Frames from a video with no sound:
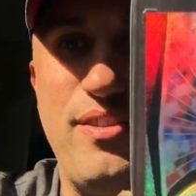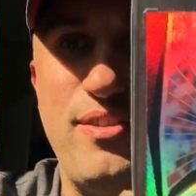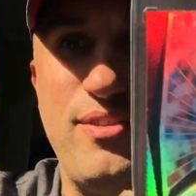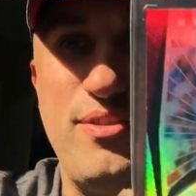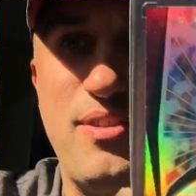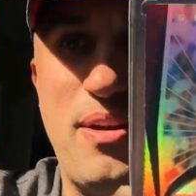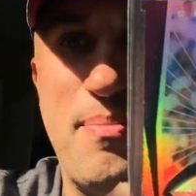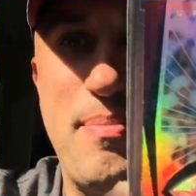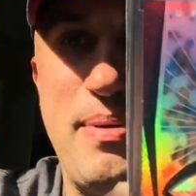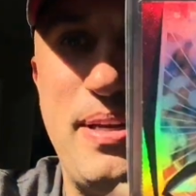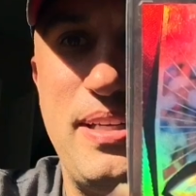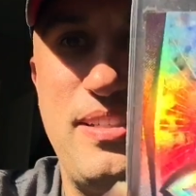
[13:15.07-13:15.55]

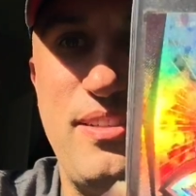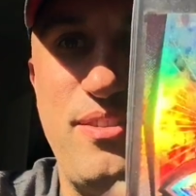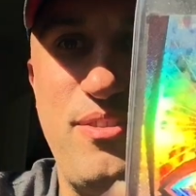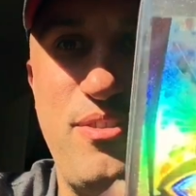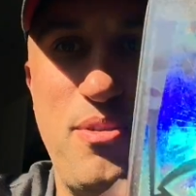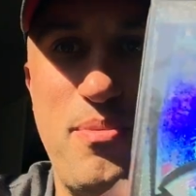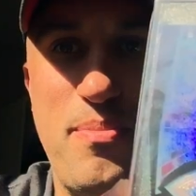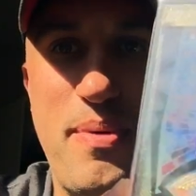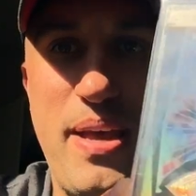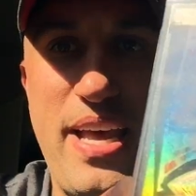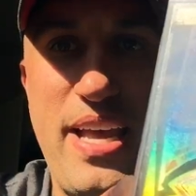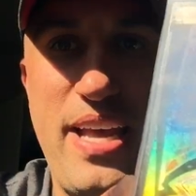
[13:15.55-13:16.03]
So I mentioned
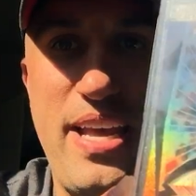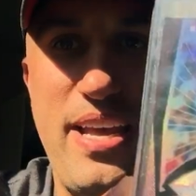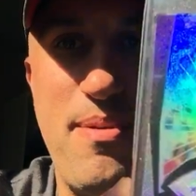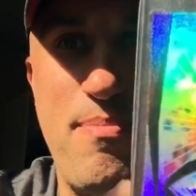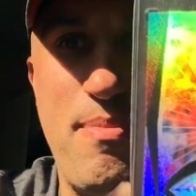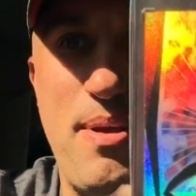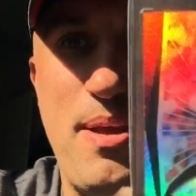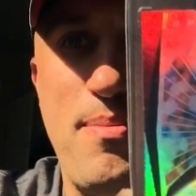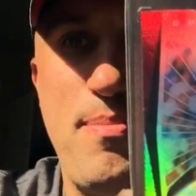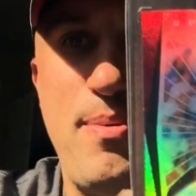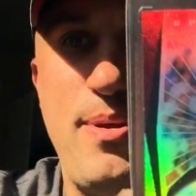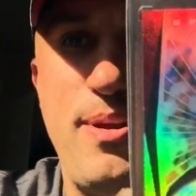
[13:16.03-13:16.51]
to him, hey,
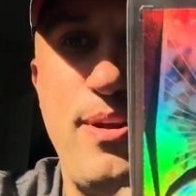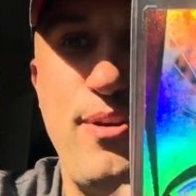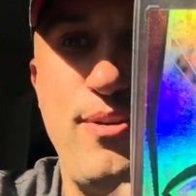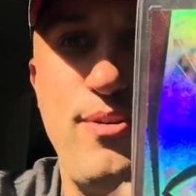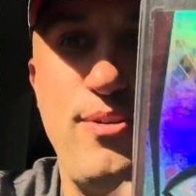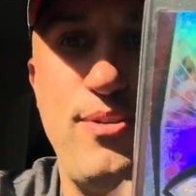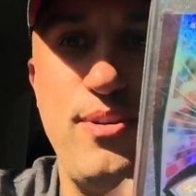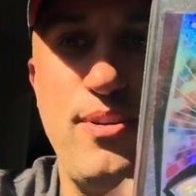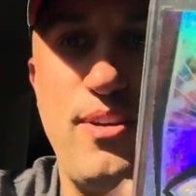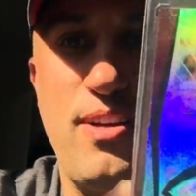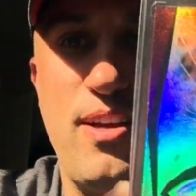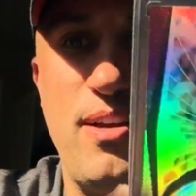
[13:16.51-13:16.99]
maybe you
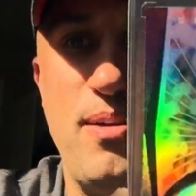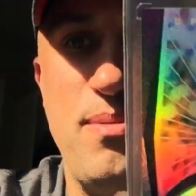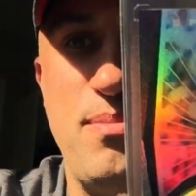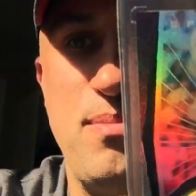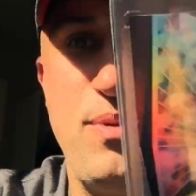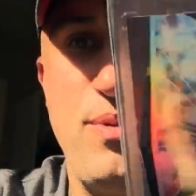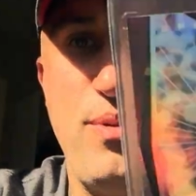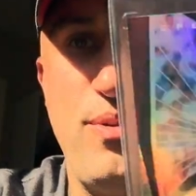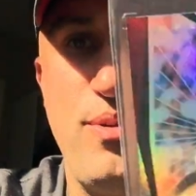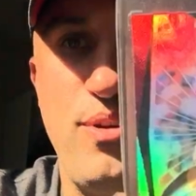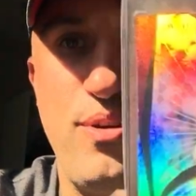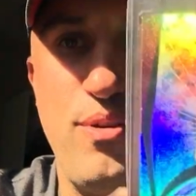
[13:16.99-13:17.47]
should come
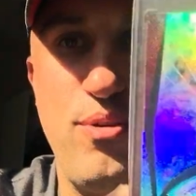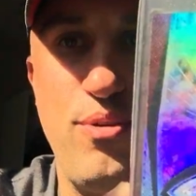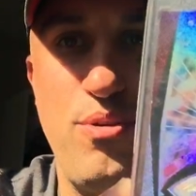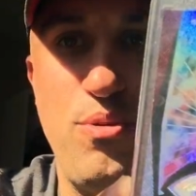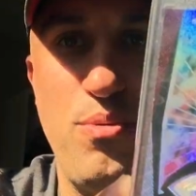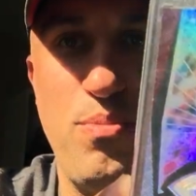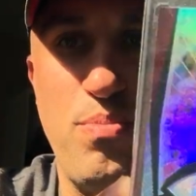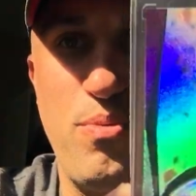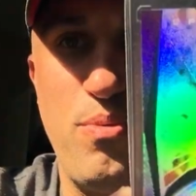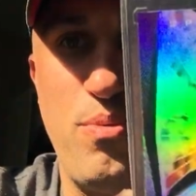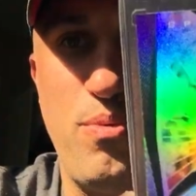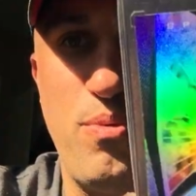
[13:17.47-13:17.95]
to the
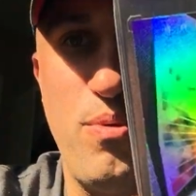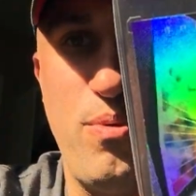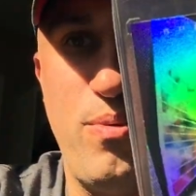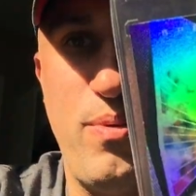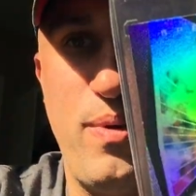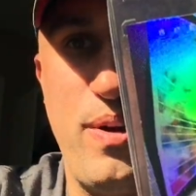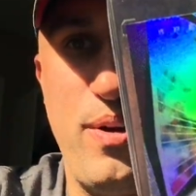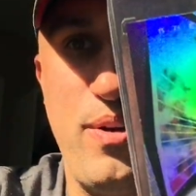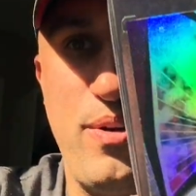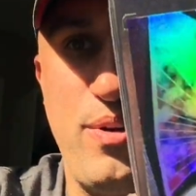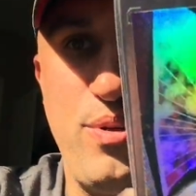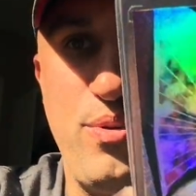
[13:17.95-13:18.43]
group
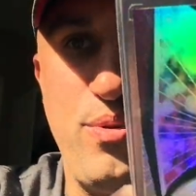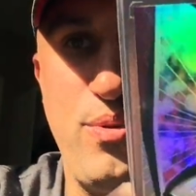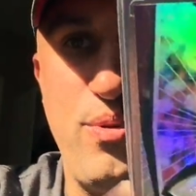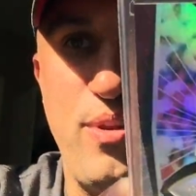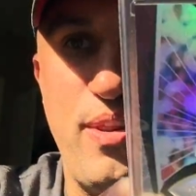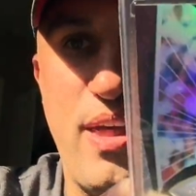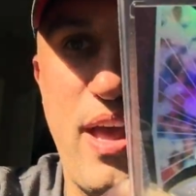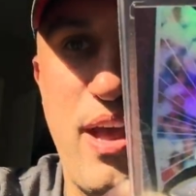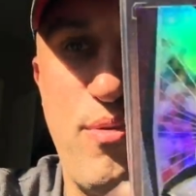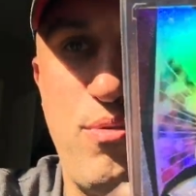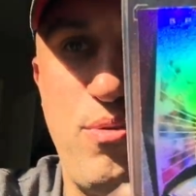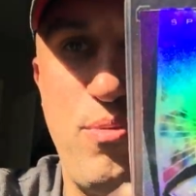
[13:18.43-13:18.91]
where
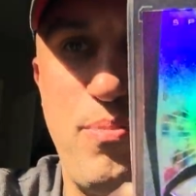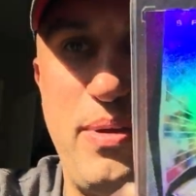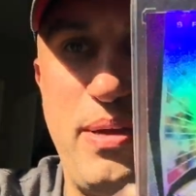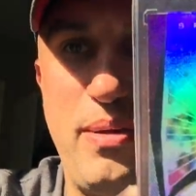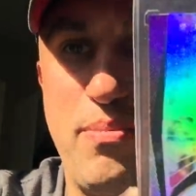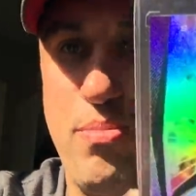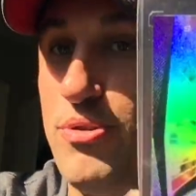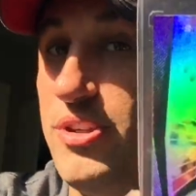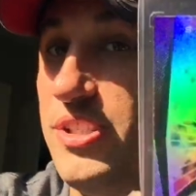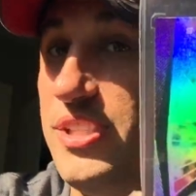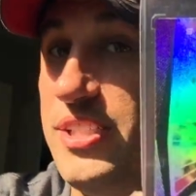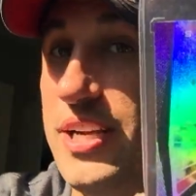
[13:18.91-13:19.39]
that will be
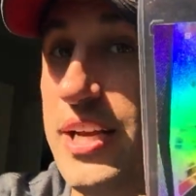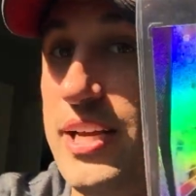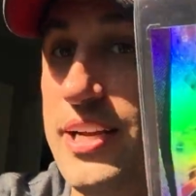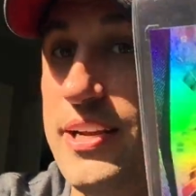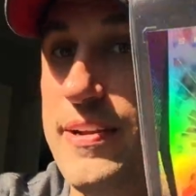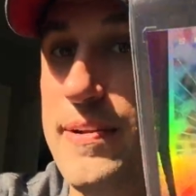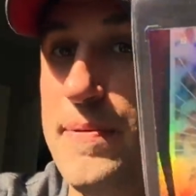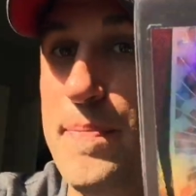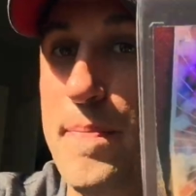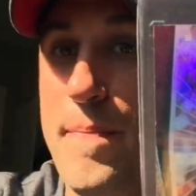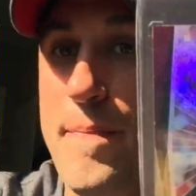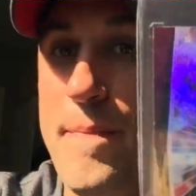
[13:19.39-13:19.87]

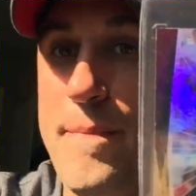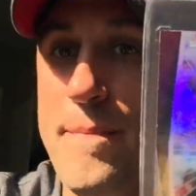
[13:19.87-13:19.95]
appreciated.